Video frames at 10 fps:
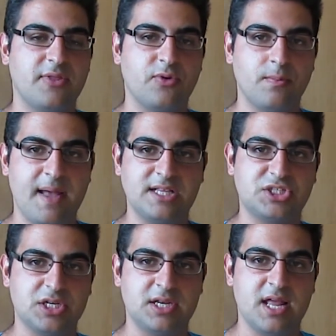to
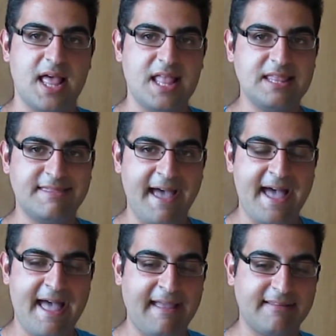mention
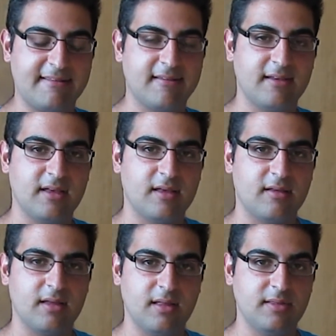that
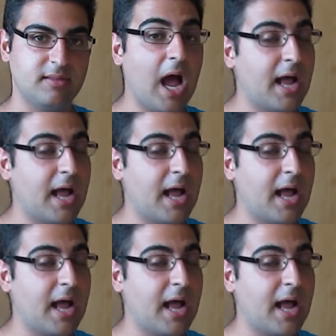uh,